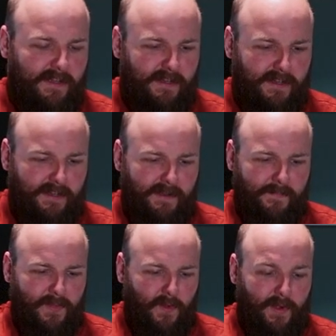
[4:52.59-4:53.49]

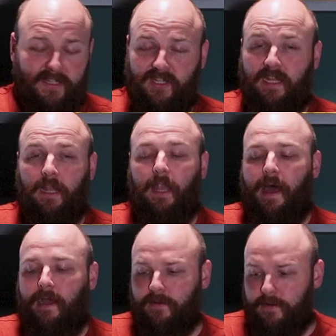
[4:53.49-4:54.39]
um, or actually a
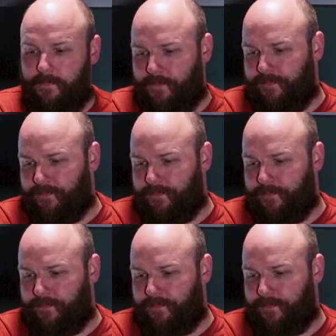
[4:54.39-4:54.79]
lager.